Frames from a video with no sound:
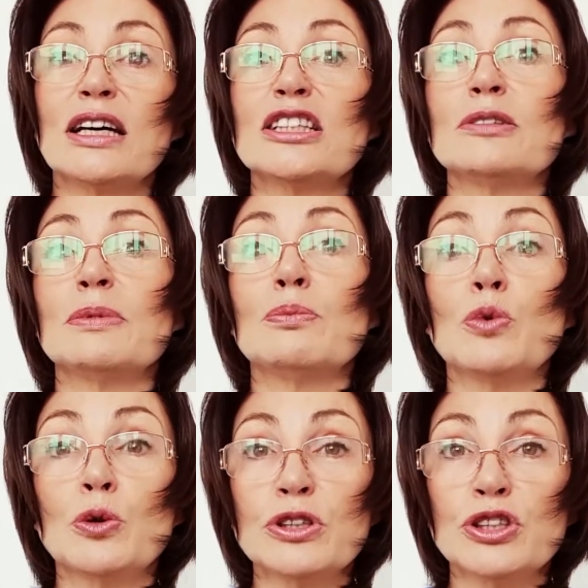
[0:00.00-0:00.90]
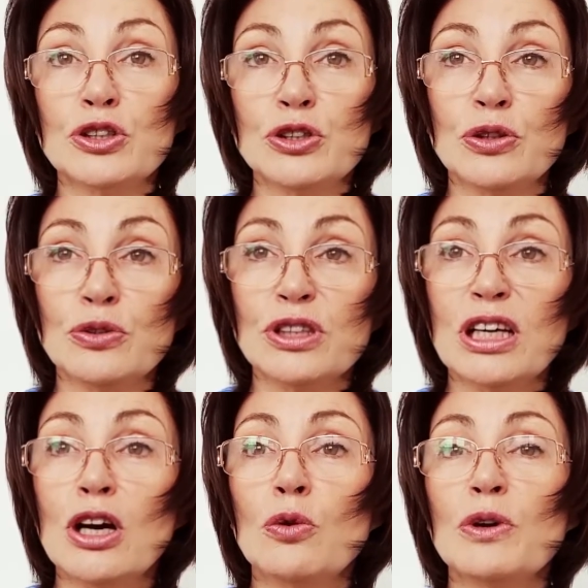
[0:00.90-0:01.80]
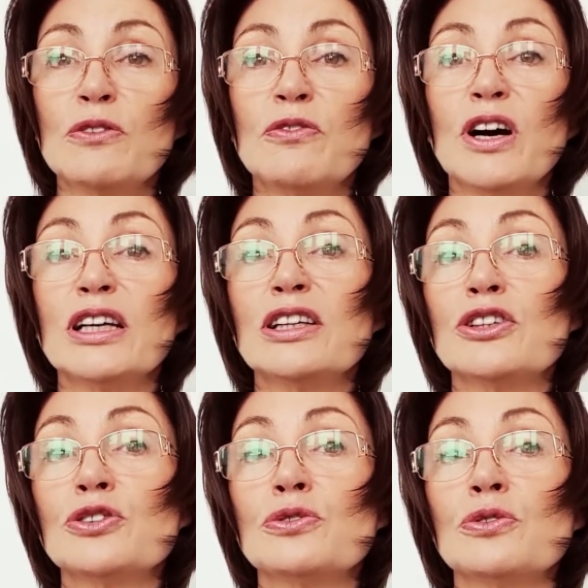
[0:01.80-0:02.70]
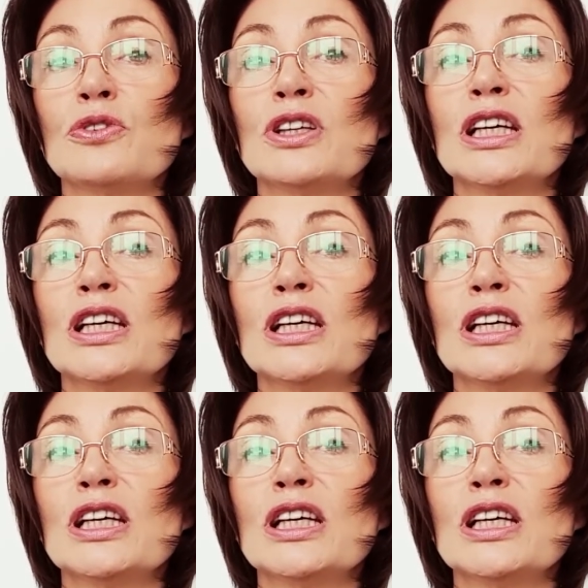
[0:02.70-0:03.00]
to be more astute with finding the truth.